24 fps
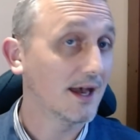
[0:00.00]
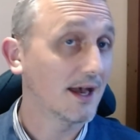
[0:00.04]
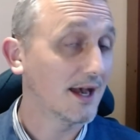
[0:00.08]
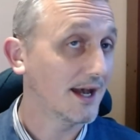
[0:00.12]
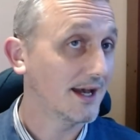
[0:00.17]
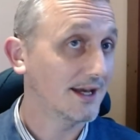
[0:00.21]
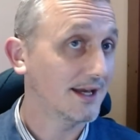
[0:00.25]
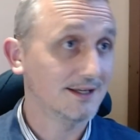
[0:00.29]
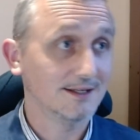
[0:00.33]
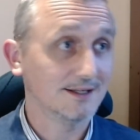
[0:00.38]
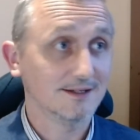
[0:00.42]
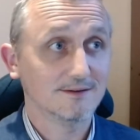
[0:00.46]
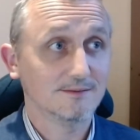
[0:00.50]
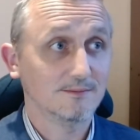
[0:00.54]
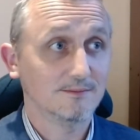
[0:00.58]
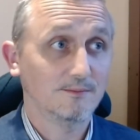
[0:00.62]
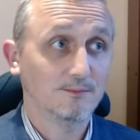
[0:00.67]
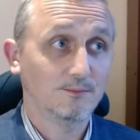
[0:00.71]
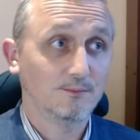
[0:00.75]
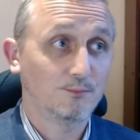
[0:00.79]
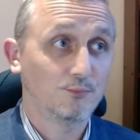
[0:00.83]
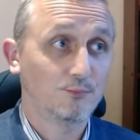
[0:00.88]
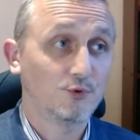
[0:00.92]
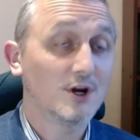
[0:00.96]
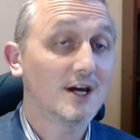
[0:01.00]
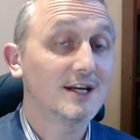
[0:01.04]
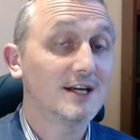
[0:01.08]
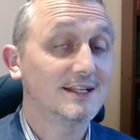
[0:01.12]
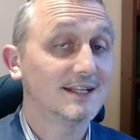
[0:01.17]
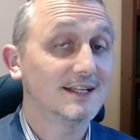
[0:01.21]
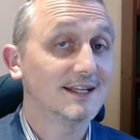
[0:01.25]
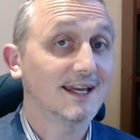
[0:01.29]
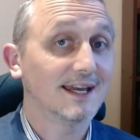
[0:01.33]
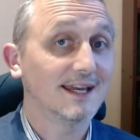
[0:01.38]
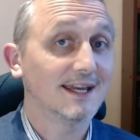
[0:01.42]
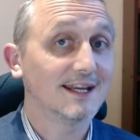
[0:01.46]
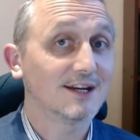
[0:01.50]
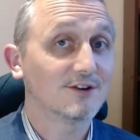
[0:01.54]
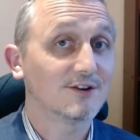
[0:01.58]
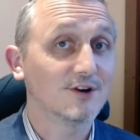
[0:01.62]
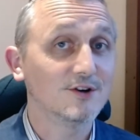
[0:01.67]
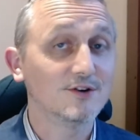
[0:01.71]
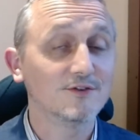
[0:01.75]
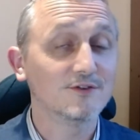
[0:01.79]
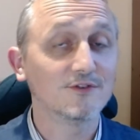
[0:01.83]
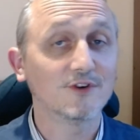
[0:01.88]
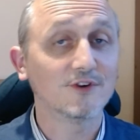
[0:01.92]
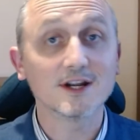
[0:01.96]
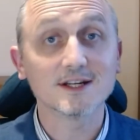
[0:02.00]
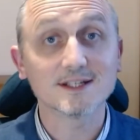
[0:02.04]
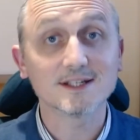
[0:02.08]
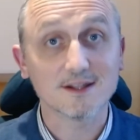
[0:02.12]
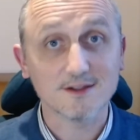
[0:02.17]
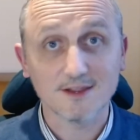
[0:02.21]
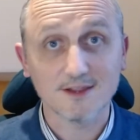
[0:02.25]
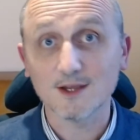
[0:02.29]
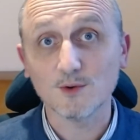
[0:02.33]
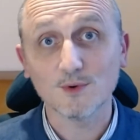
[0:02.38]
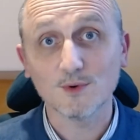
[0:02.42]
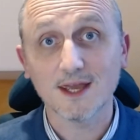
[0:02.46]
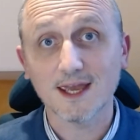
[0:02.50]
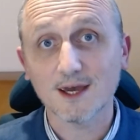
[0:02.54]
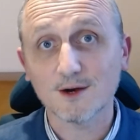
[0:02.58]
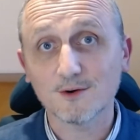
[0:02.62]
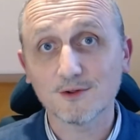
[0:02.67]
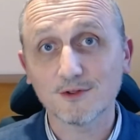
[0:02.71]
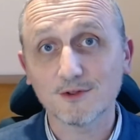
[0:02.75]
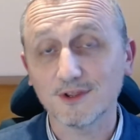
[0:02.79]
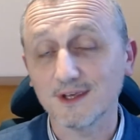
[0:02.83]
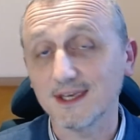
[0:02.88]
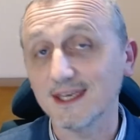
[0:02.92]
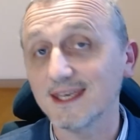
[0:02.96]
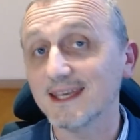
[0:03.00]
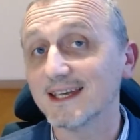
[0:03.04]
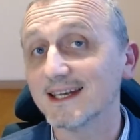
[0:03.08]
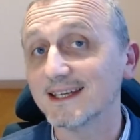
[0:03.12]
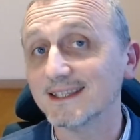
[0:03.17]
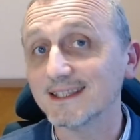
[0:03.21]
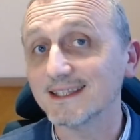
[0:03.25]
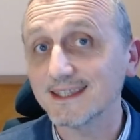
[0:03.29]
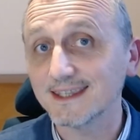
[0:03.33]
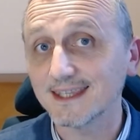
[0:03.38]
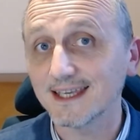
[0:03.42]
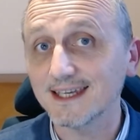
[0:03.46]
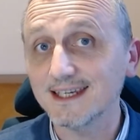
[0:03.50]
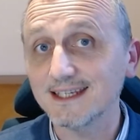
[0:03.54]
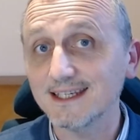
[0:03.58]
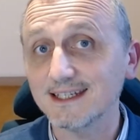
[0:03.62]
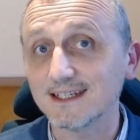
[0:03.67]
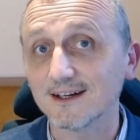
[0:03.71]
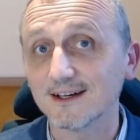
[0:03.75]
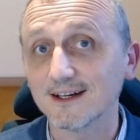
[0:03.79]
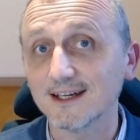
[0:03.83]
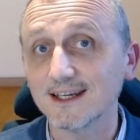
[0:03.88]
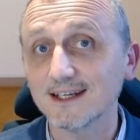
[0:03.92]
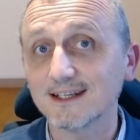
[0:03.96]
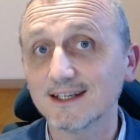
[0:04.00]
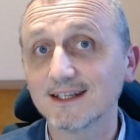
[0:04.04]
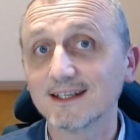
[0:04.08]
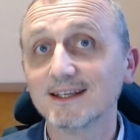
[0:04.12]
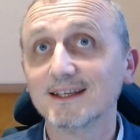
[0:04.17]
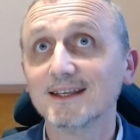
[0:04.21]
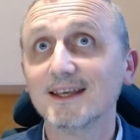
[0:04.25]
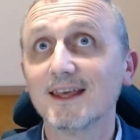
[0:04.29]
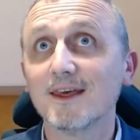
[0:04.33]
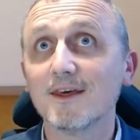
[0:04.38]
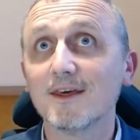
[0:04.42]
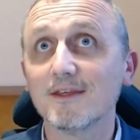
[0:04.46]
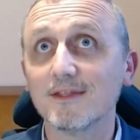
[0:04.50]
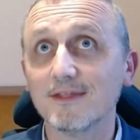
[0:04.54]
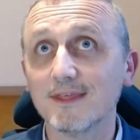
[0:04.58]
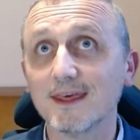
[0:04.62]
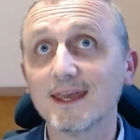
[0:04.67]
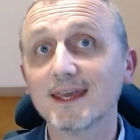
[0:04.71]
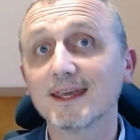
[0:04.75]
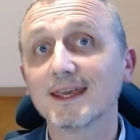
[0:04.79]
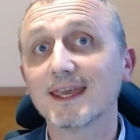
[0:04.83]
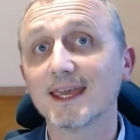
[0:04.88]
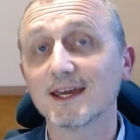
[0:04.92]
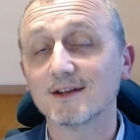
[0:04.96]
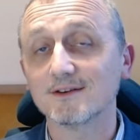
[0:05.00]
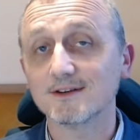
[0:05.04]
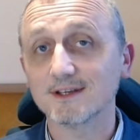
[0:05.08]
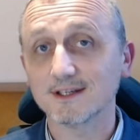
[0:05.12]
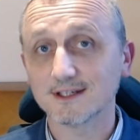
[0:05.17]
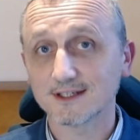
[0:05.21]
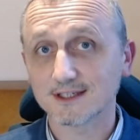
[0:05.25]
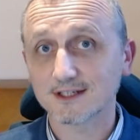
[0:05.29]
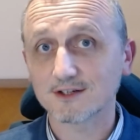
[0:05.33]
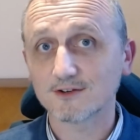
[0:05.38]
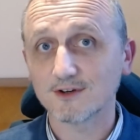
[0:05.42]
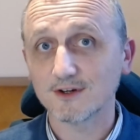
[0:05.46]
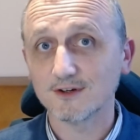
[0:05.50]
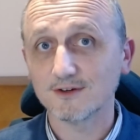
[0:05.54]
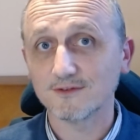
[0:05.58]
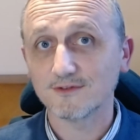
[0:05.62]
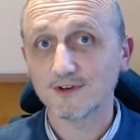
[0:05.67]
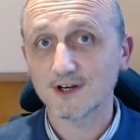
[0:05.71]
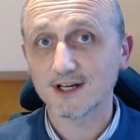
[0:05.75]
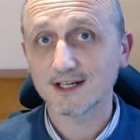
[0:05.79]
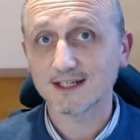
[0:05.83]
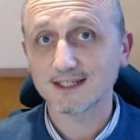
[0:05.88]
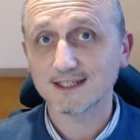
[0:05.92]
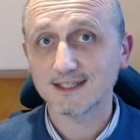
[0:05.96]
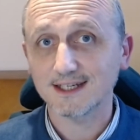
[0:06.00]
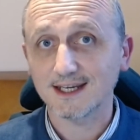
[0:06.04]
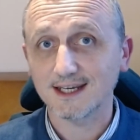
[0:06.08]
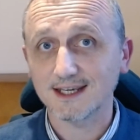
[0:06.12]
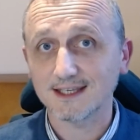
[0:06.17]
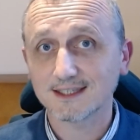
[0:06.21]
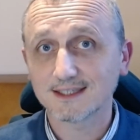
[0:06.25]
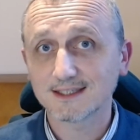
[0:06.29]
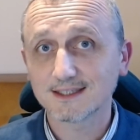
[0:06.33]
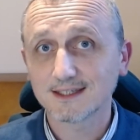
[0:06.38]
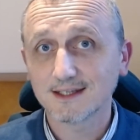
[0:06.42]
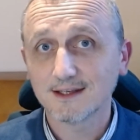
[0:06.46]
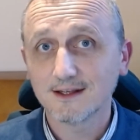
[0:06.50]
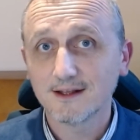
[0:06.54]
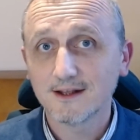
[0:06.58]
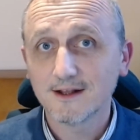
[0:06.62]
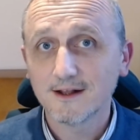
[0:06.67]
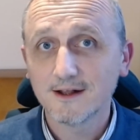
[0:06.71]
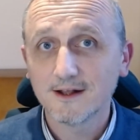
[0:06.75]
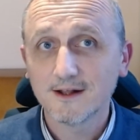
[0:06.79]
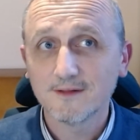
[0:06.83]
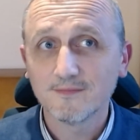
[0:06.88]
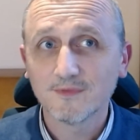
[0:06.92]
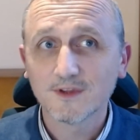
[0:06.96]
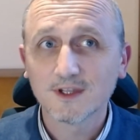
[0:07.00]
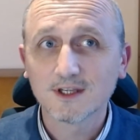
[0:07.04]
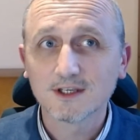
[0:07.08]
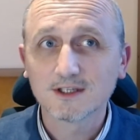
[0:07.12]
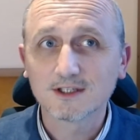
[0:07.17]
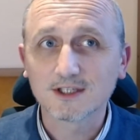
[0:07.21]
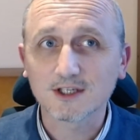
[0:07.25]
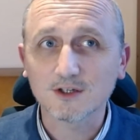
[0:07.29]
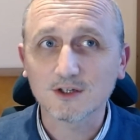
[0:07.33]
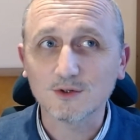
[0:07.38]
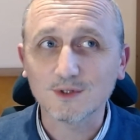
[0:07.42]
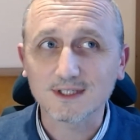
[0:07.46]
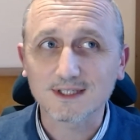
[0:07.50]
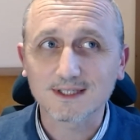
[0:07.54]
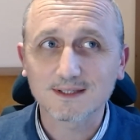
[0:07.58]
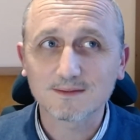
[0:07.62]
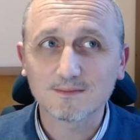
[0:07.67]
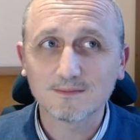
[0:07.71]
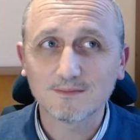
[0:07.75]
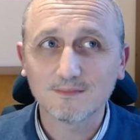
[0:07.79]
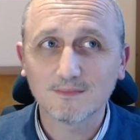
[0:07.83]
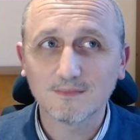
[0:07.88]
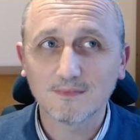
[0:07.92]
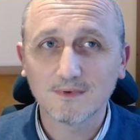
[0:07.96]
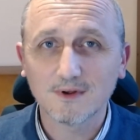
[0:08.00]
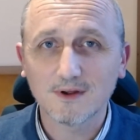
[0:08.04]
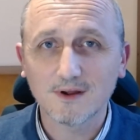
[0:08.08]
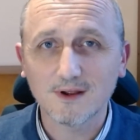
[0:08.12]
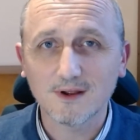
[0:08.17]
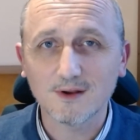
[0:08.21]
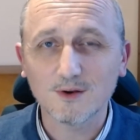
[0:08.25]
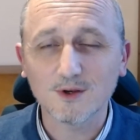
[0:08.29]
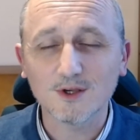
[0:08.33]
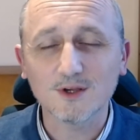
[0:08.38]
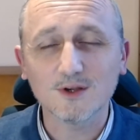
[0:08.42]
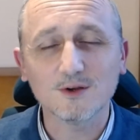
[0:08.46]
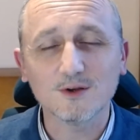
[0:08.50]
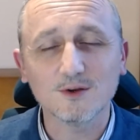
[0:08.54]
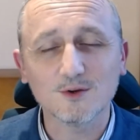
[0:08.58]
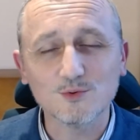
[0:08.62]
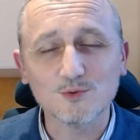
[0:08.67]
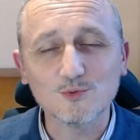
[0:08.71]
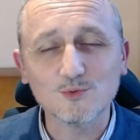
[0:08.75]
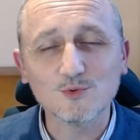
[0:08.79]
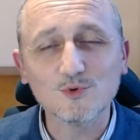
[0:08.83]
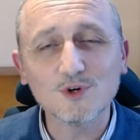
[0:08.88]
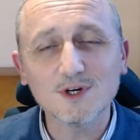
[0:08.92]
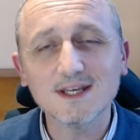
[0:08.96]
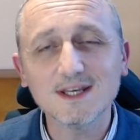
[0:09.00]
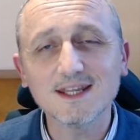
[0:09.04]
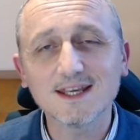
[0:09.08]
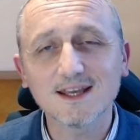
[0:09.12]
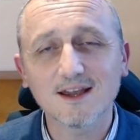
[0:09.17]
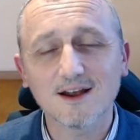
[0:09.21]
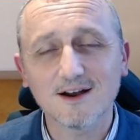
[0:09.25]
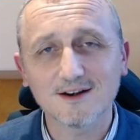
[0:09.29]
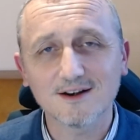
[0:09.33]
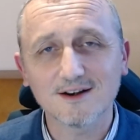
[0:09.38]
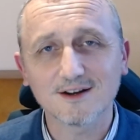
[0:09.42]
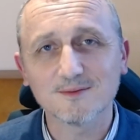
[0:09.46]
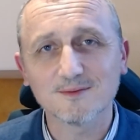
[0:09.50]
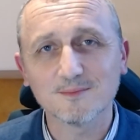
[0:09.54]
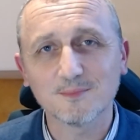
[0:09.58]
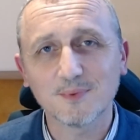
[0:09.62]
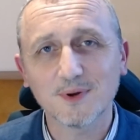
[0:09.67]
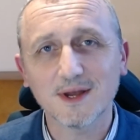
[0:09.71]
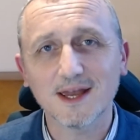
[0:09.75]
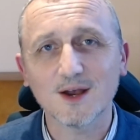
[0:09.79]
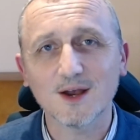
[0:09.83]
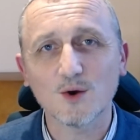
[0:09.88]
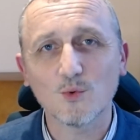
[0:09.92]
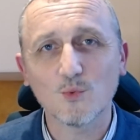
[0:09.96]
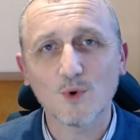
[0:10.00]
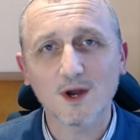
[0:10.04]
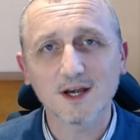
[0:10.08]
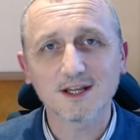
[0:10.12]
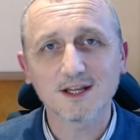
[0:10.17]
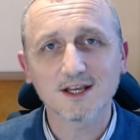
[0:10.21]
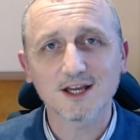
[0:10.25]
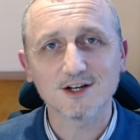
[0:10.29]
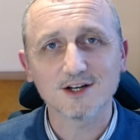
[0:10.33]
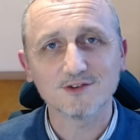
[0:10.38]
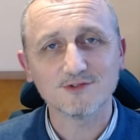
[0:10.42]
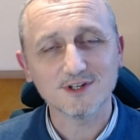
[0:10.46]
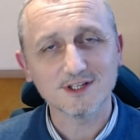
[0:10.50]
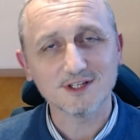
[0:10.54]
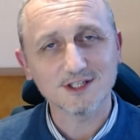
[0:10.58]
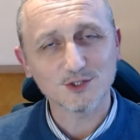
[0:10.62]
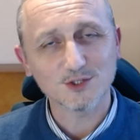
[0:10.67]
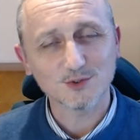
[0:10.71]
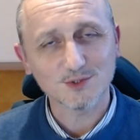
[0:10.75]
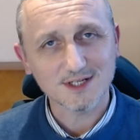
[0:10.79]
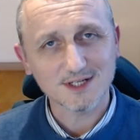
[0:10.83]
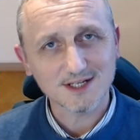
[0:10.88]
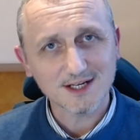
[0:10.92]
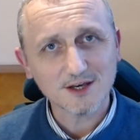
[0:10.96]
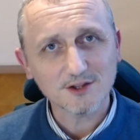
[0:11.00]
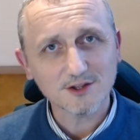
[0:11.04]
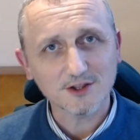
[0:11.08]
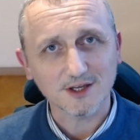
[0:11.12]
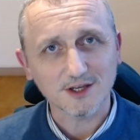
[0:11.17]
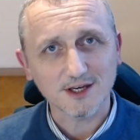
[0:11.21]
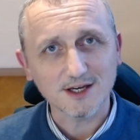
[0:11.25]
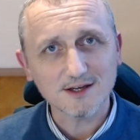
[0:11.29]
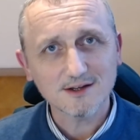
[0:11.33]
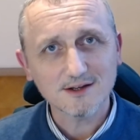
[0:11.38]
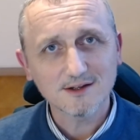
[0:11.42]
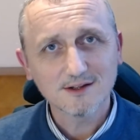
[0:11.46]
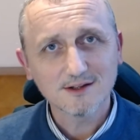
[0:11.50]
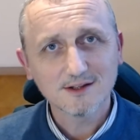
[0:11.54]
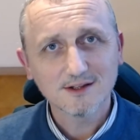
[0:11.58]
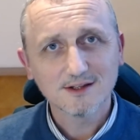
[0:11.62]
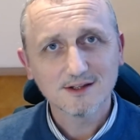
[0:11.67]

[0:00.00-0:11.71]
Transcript: and prior to getting coronavirus, they were healthy, and then they died. They're counting as coronavirus deaths. So it's, you really can't compare one country to another